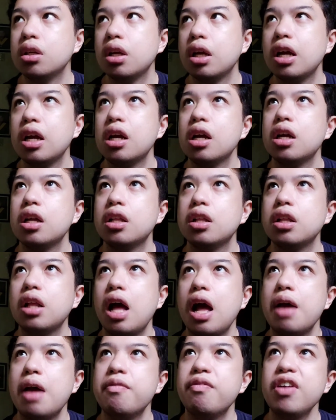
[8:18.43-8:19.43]

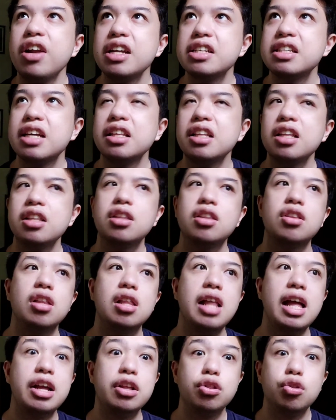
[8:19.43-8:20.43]
And I'm very excited,
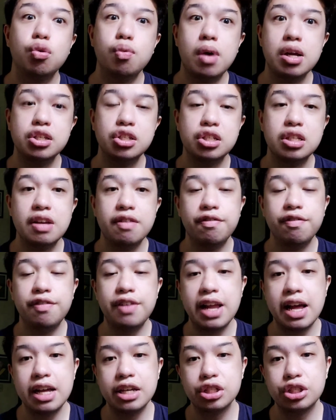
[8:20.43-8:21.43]
like, to watch the
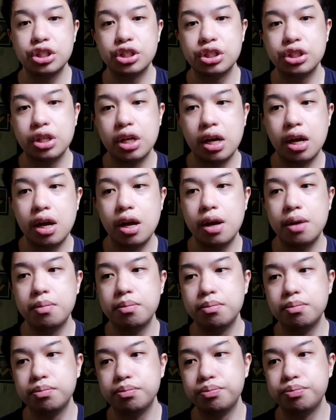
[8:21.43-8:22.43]
Flash
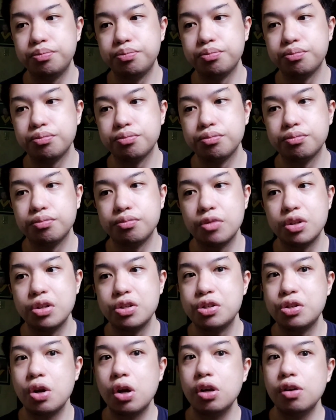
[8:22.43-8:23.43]
um,
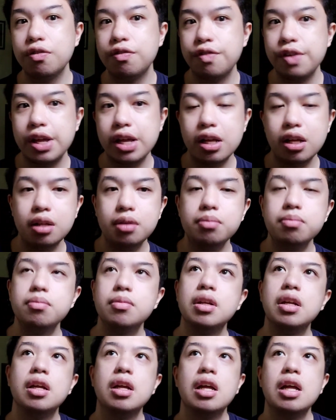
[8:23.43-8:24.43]
solo film.
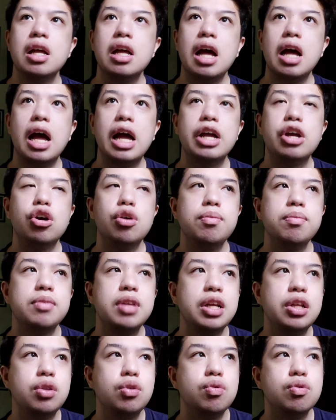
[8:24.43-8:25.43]
I hope
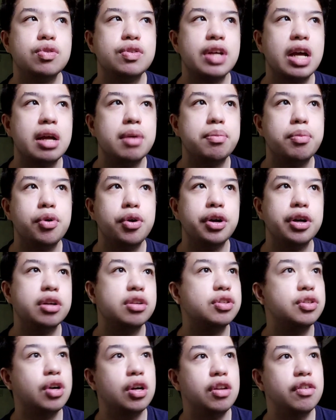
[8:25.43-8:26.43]
they do
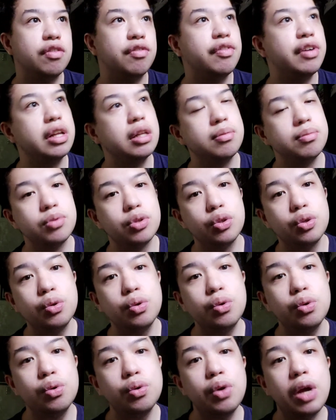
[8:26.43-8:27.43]
Cyborg solo film
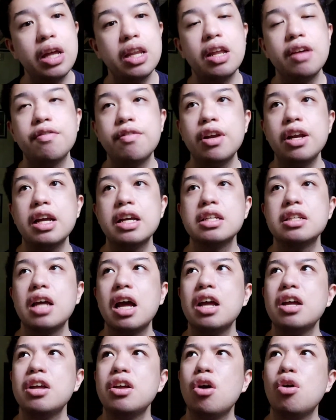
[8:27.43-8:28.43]
too. And I'm very,
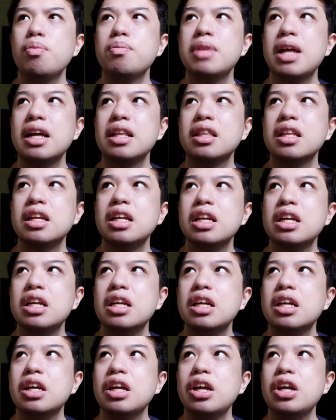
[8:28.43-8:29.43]
I hope that,
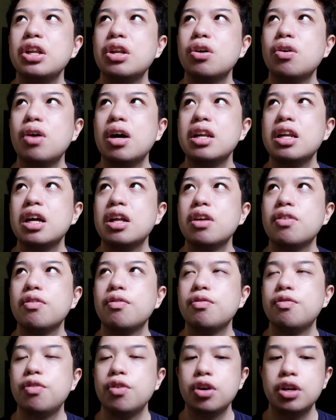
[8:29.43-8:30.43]
you know,
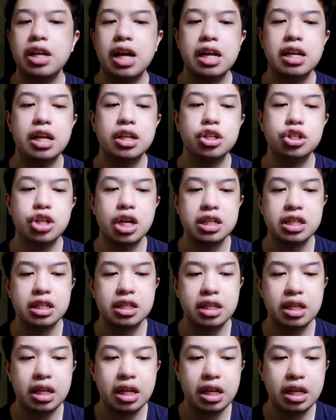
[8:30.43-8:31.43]
for the another
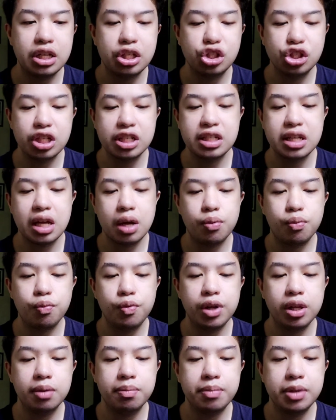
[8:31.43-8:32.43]
Justice League, Shazam
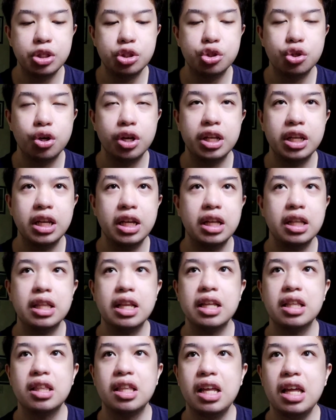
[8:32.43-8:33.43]
will be joining
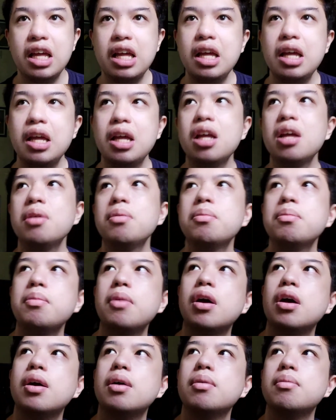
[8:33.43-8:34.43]
the team.
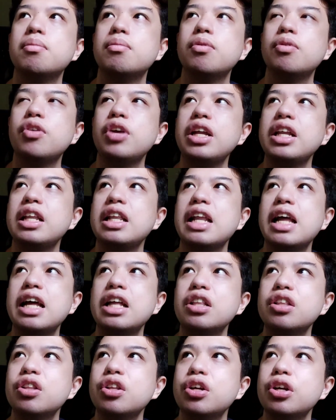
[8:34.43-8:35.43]
Um, Green
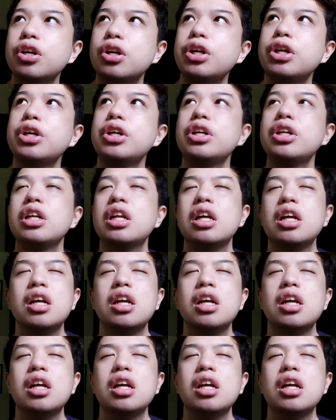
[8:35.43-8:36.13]
Lantern.